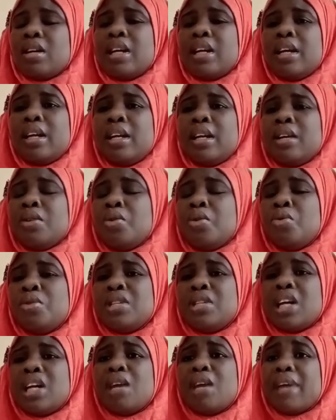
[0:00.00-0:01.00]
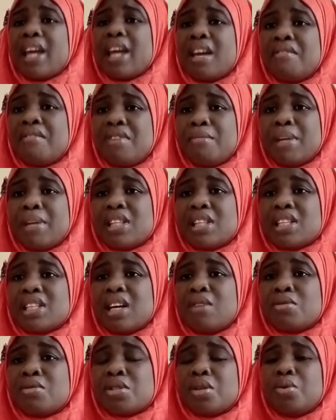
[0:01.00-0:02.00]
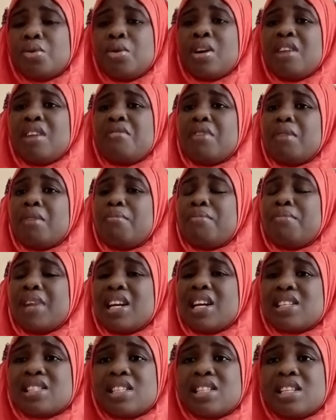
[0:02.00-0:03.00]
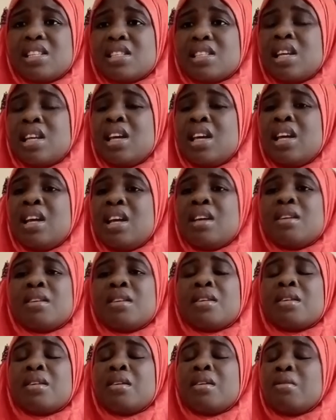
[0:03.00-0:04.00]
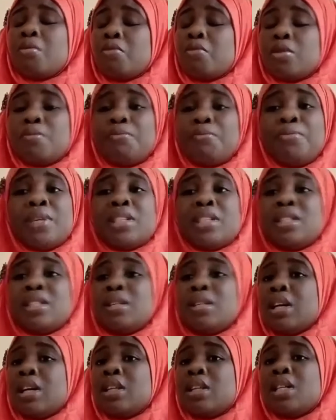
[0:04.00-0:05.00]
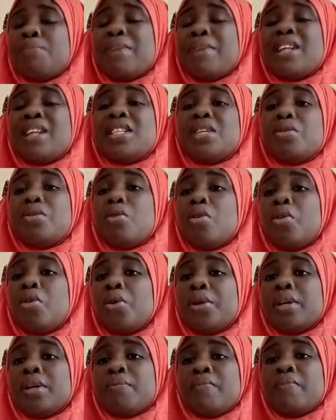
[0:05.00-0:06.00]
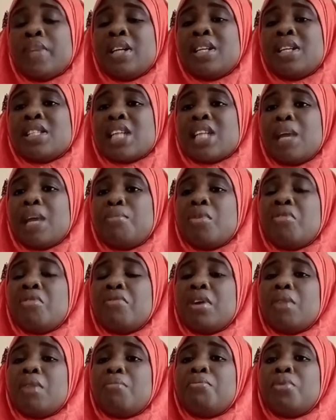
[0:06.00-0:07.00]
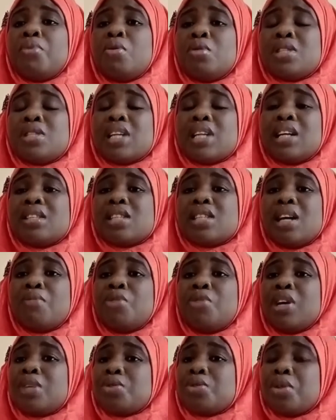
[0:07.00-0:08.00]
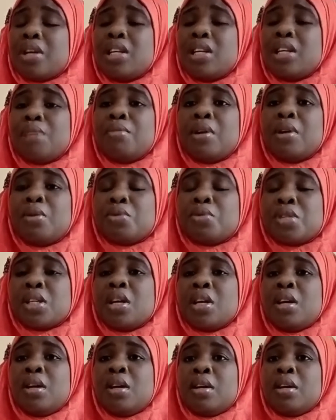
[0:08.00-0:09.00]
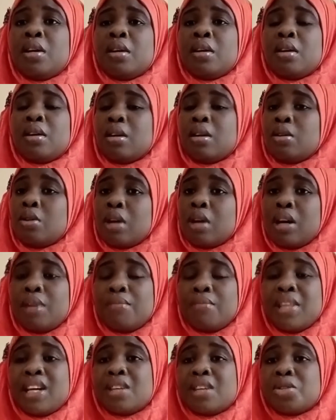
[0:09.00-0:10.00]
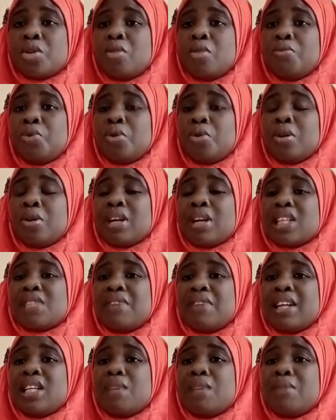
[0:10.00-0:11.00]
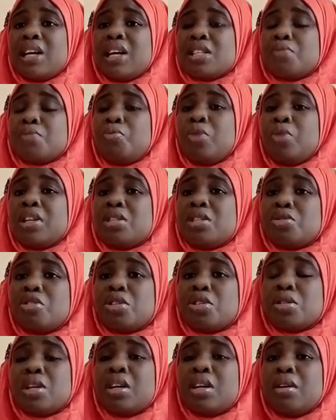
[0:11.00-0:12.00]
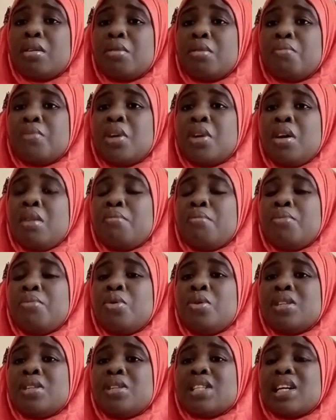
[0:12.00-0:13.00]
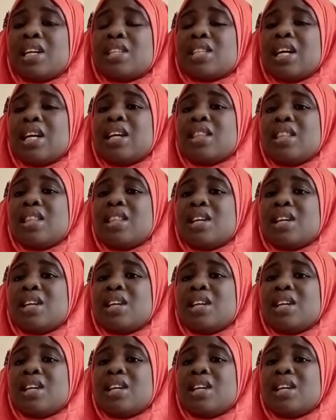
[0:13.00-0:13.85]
include heavy metals, we have plastics, and depending on the type of pollutant you are talking about. There are some you classify them as point source pollutants, and there are some